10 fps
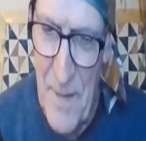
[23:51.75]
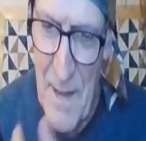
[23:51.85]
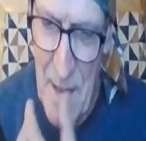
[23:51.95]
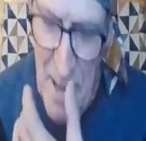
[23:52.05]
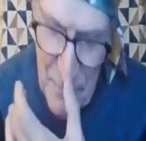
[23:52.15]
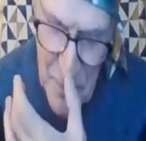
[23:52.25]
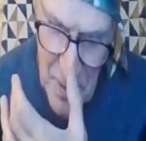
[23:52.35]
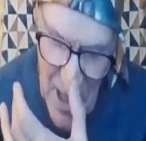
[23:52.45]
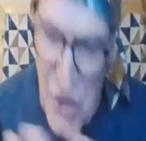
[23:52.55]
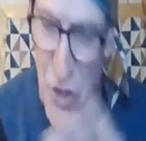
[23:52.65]
have the
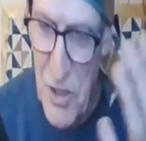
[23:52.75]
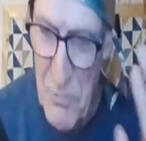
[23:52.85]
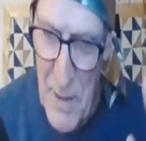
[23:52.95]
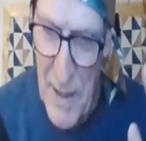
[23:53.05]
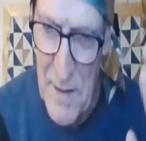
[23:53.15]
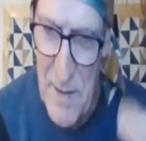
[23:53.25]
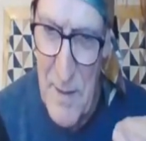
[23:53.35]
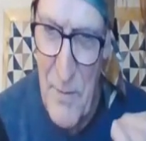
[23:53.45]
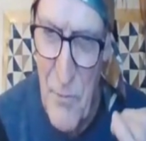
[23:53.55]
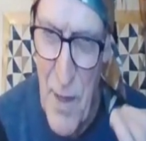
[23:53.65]
legitimate
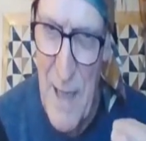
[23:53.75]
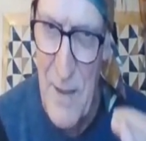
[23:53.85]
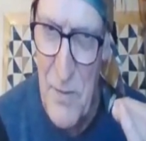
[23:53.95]
right